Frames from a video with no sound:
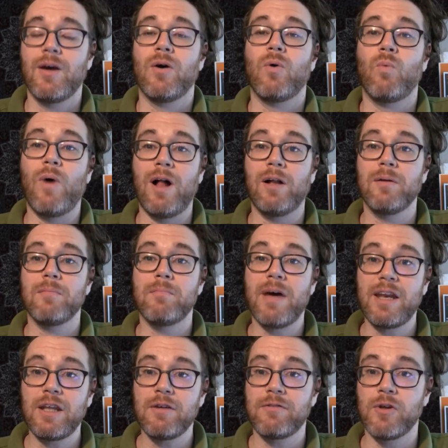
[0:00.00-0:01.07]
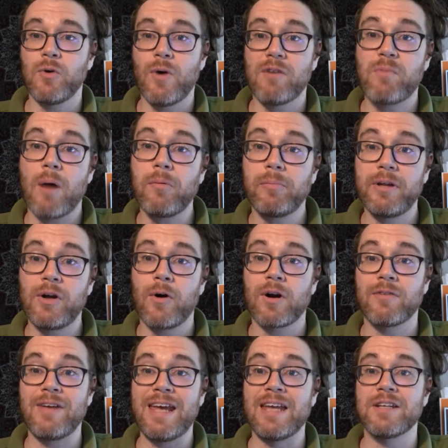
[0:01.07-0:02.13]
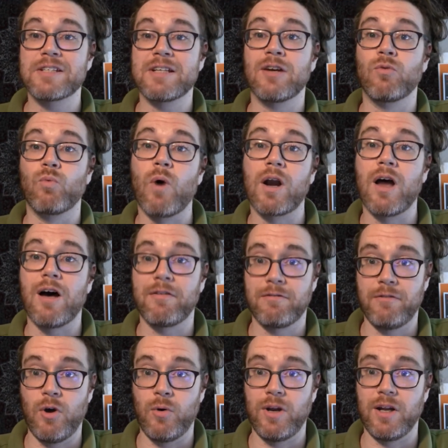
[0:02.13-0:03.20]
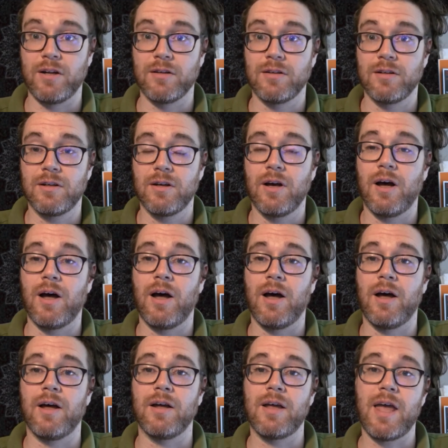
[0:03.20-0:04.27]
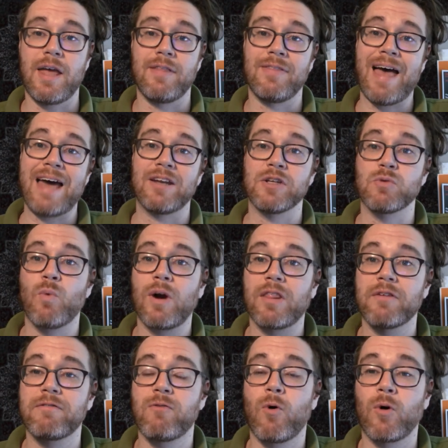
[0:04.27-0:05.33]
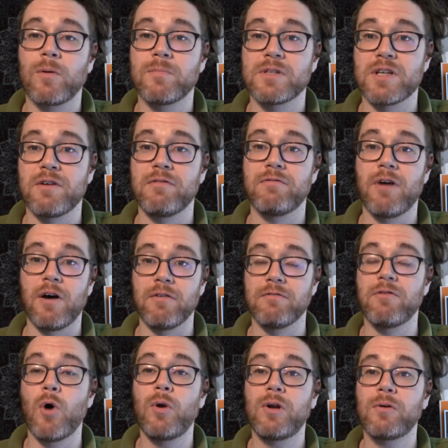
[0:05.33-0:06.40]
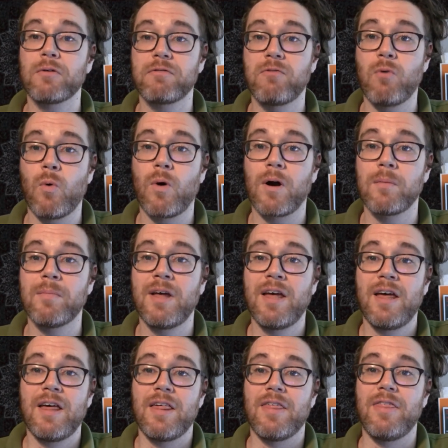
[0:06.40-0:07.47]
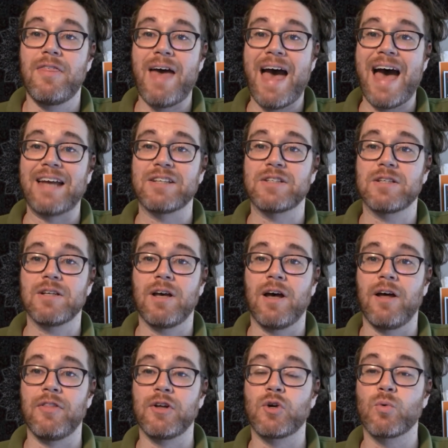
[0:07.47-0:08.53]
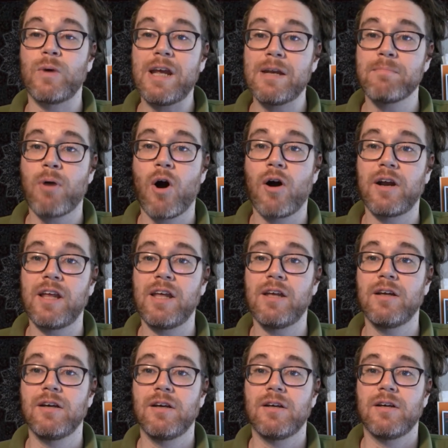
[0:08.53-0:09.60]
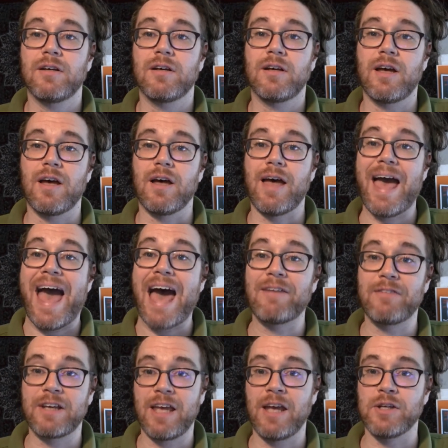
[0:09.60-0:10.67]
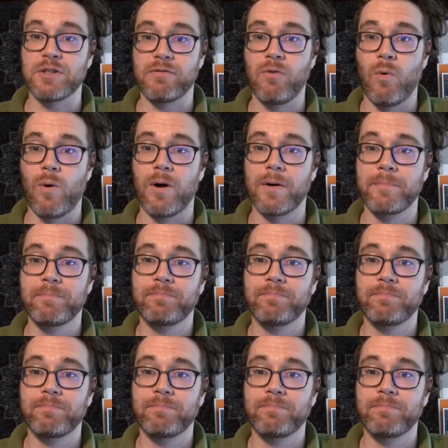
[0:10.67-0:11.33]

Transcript: Well, many of you have probably heard of instant runoff voting. And that is one of the forms of voting reform that the Green Party advocates for.